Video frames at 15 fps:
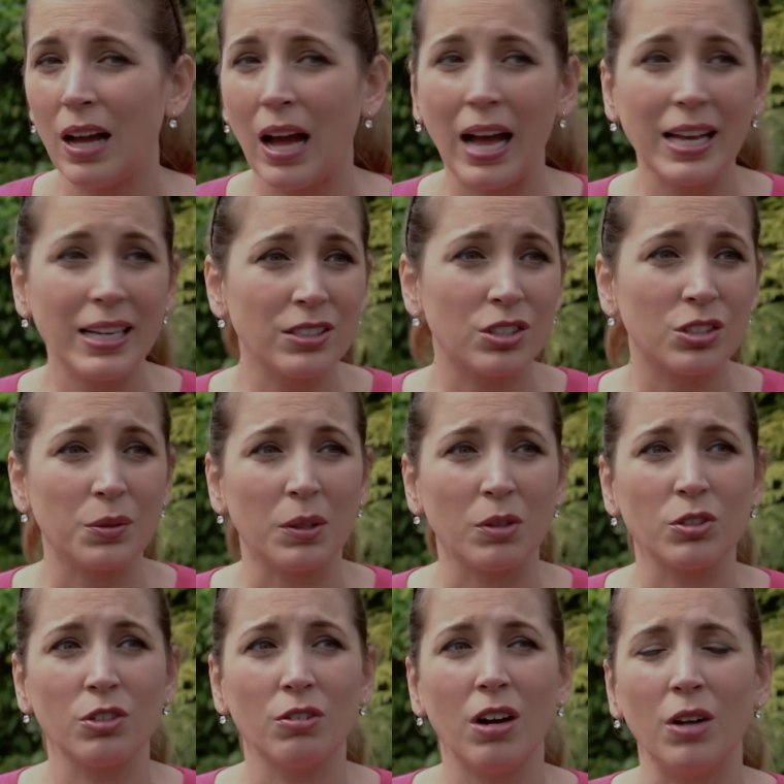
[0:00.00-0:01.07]
A, to do it
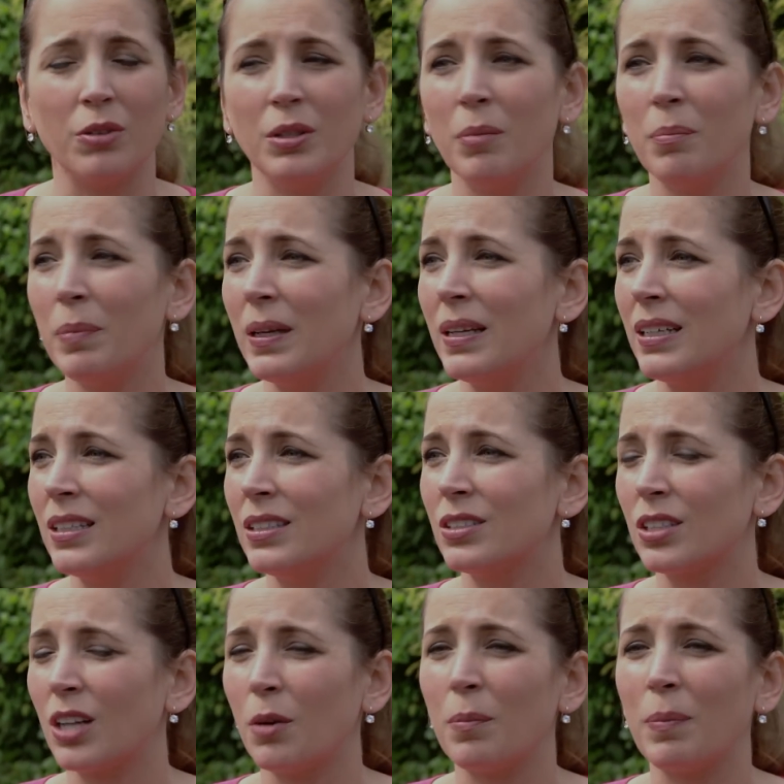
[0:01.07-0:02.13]
on your own, and B,
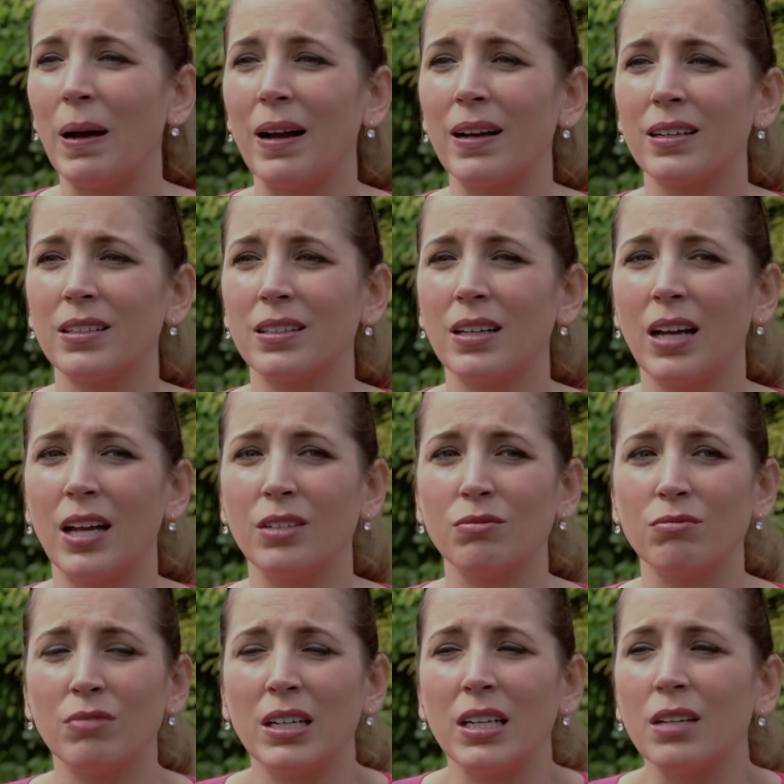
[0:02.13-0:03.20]
to go back
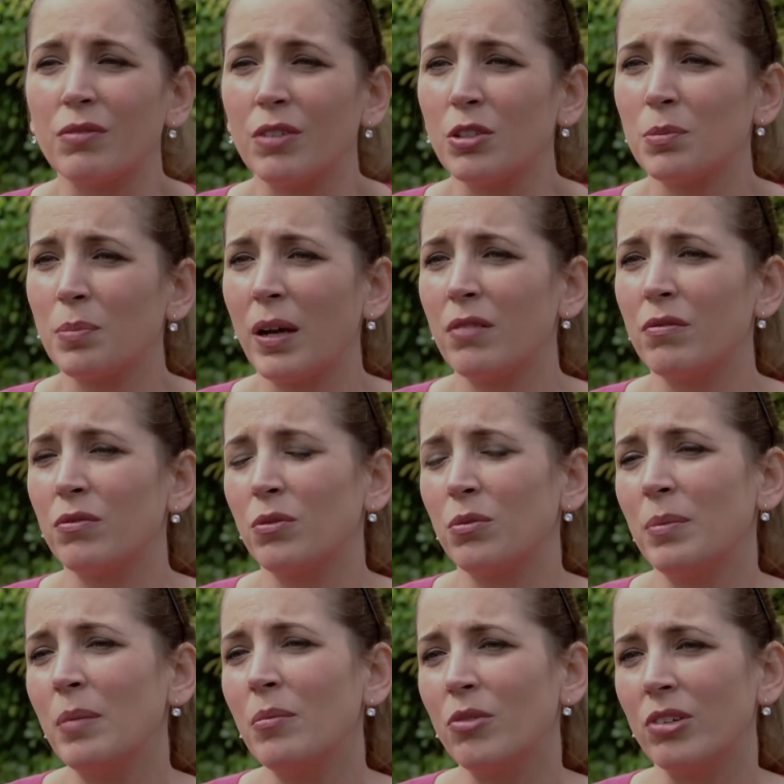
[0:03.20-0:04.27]
and relive those painful
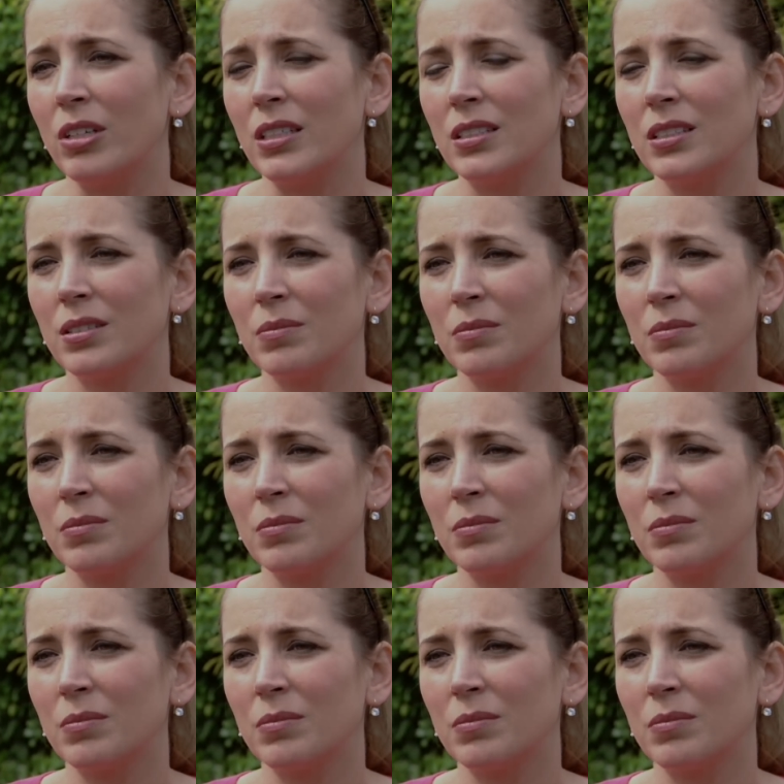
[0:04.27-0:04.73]
memories.